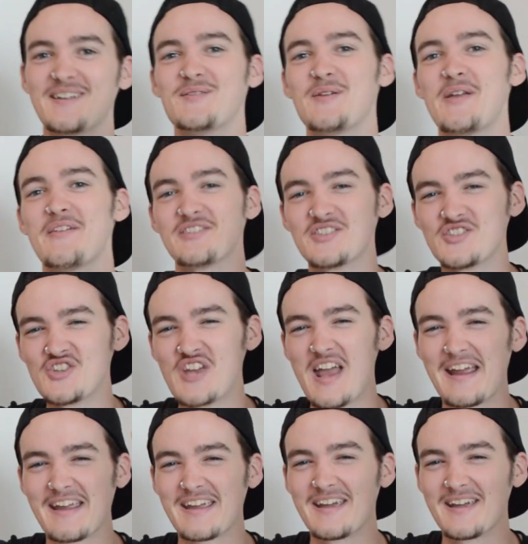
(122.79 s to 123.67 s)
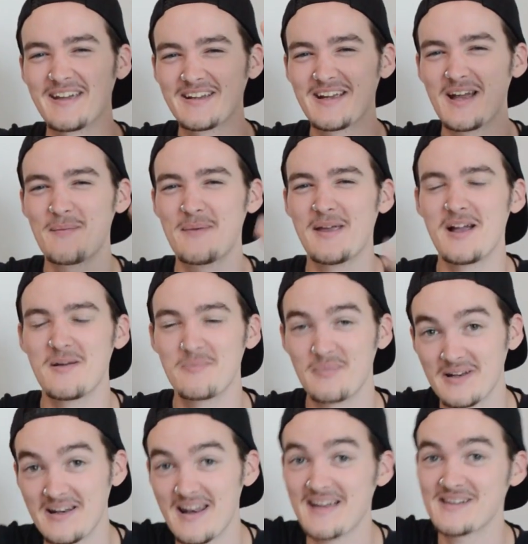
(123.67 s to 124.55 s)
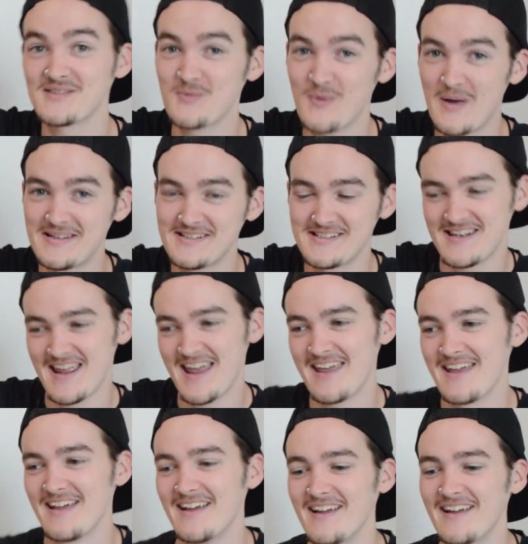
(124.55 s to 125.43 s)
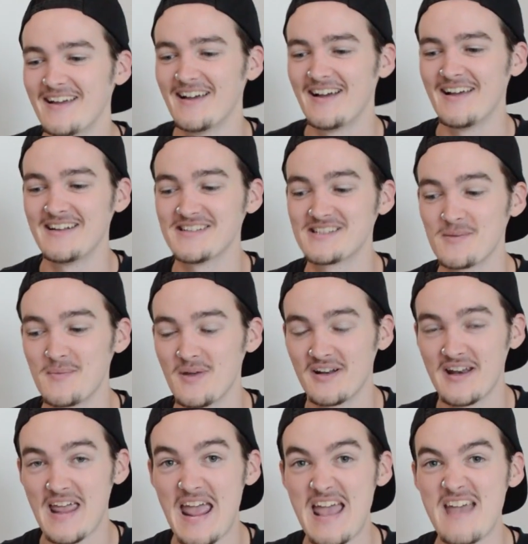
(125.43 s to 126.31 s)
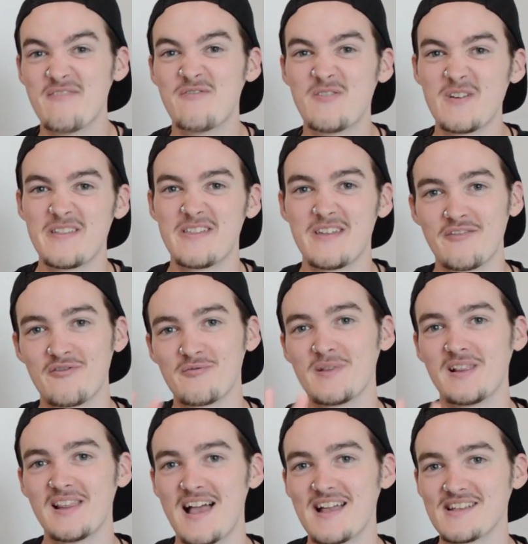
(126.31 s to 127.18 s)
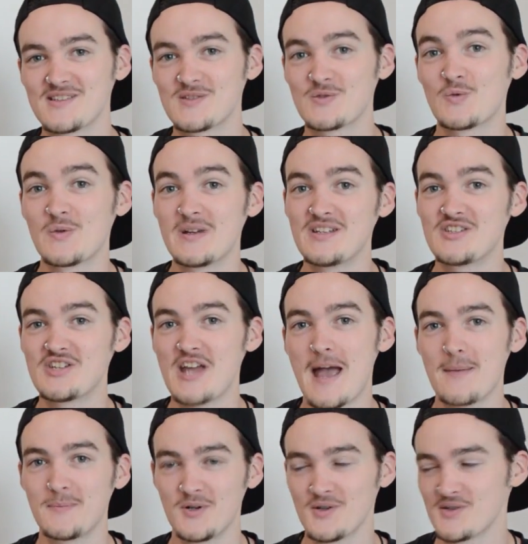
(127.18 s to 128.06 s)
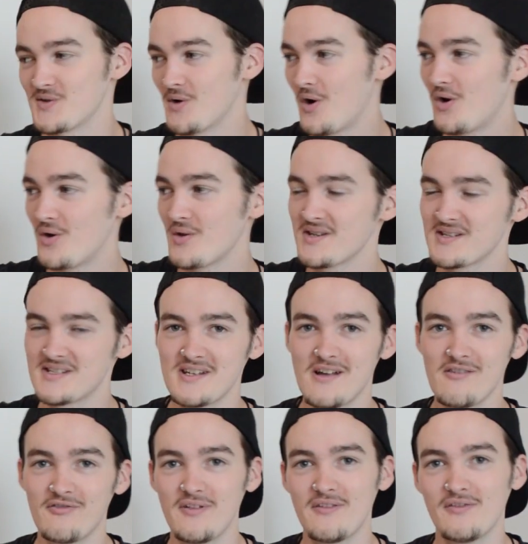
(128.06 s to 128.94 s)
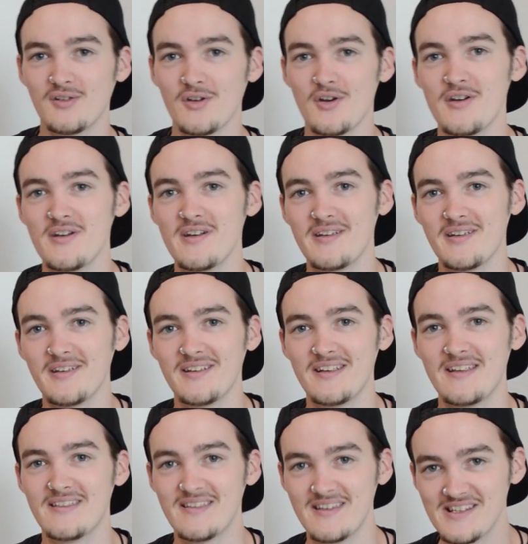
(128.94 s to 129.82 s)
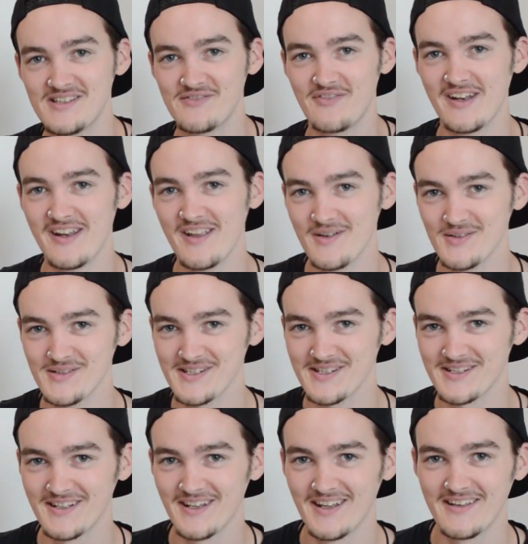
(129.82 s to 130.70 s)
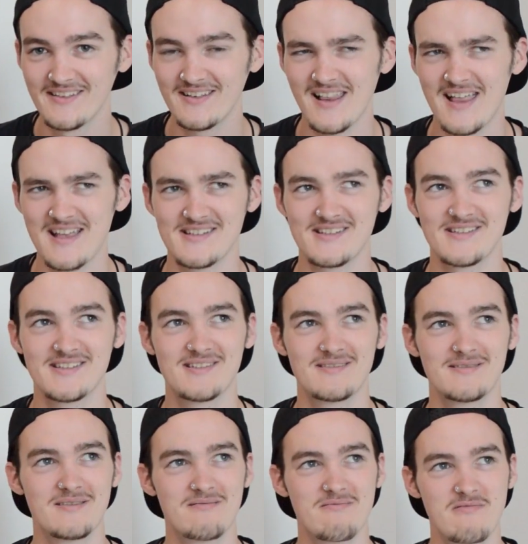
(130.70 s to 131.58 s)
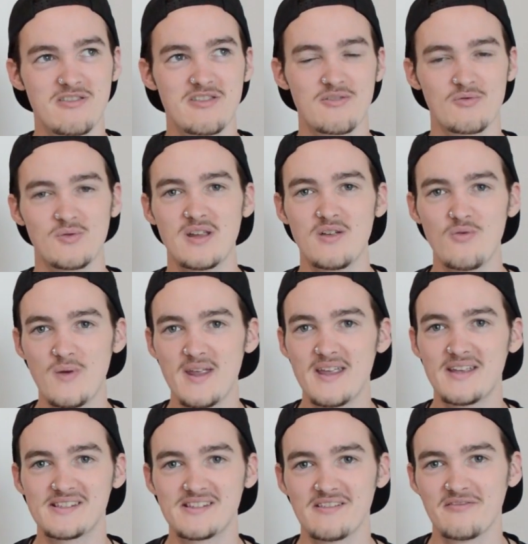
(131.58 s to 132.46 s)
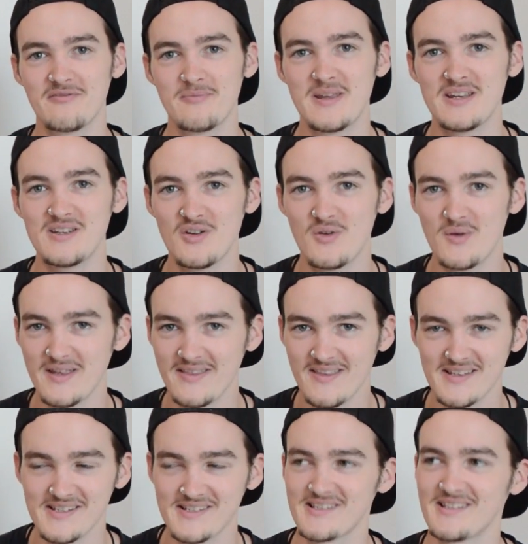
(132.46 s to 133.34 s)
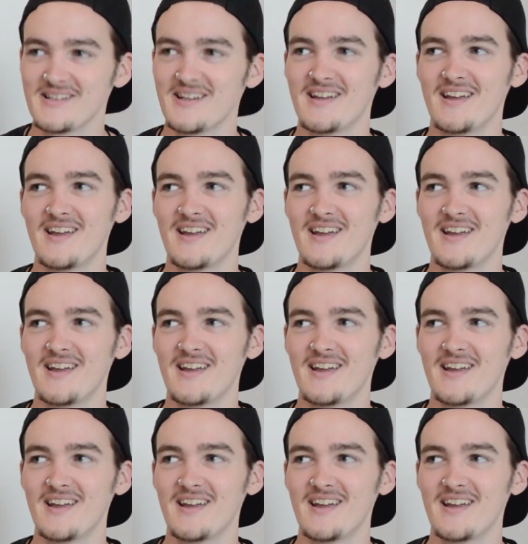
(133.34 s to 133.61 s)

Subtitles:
We have a check coming up next Wednesday, and it's going to be on everything from the last 3 chapters. So all the stuff we've learned in these videos, the last 3 weeks of me doing this,